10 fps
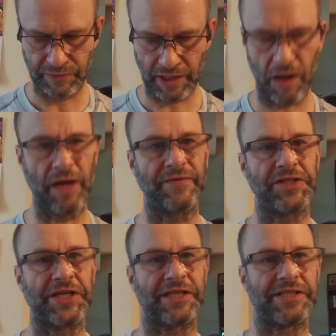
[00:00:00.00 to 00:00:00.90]
I'll give it a
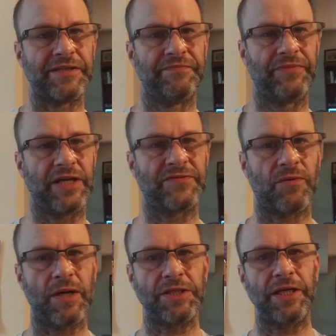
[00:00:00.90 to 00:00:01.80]
6. Thanks for
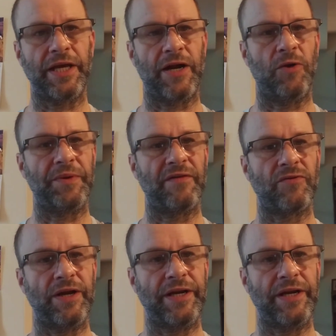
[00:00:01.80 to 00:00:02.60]
watching, and I hope you have a great